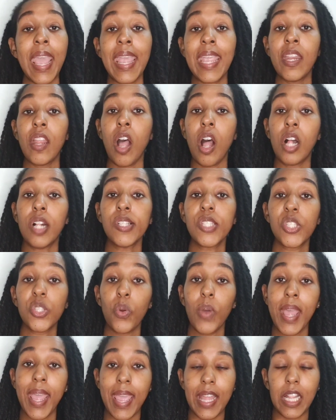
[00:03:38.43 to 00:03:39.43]
It
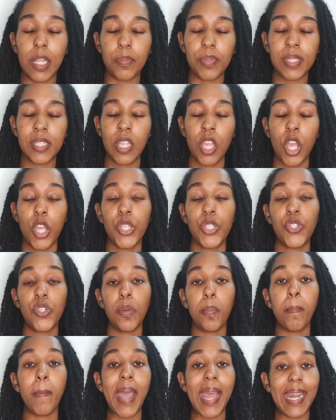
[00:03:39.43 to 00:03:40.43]
also helps
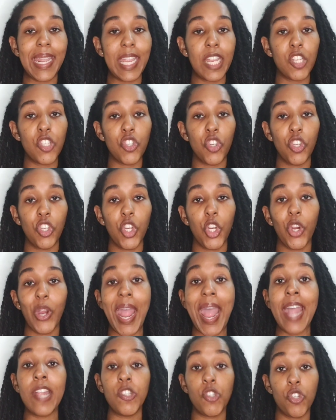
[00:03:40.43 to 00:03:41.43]
to manage
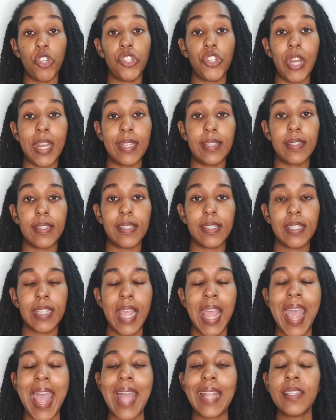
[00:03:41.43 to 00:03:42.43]
your androgens.
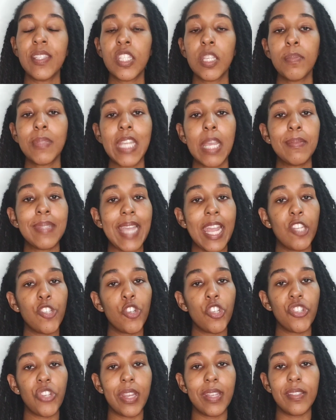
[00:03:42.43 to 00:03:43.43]
And sometimes
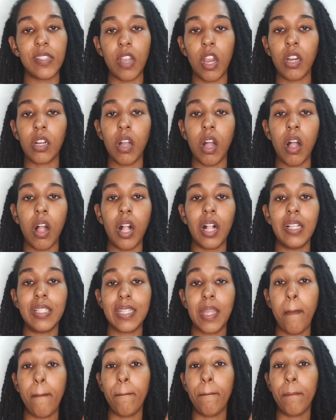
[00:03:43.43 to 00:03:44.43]
androgens are
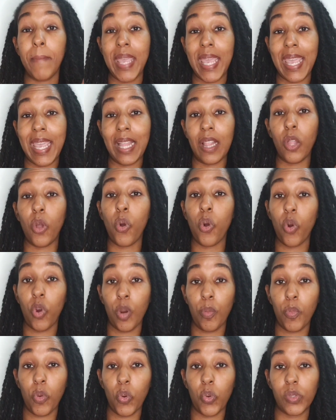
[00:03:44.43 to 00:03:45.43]
called male
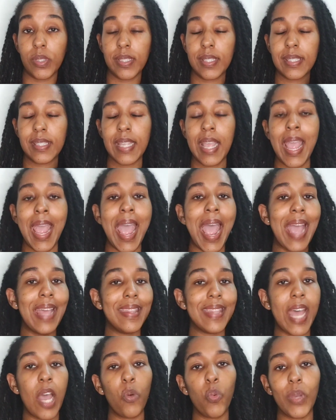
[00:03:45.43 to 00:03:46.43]
hormones,
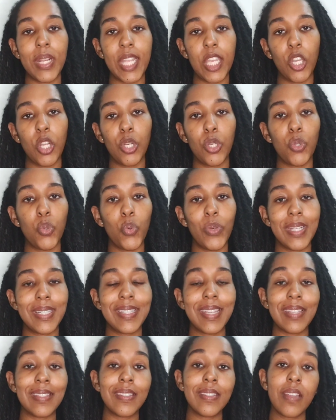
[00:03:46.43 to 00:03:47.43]
and that will include
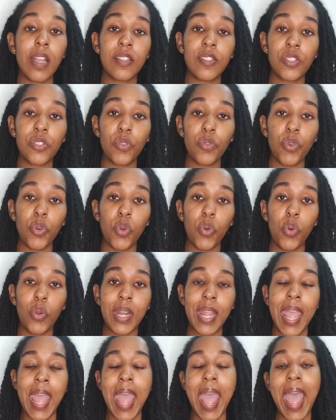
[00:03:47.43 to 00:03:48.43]

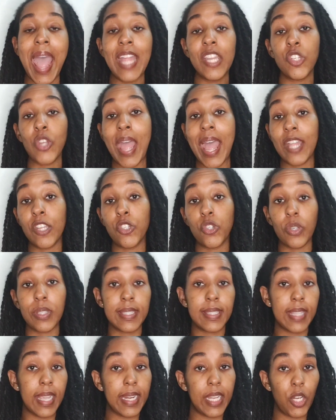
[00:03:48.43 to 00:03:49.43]
testosterone and
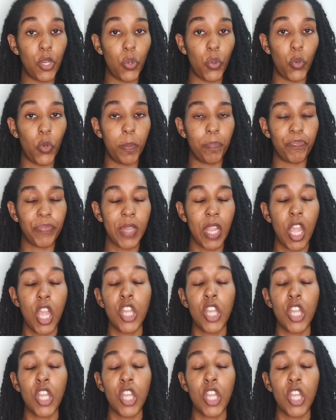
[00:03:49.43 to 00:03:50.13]
androstenedione.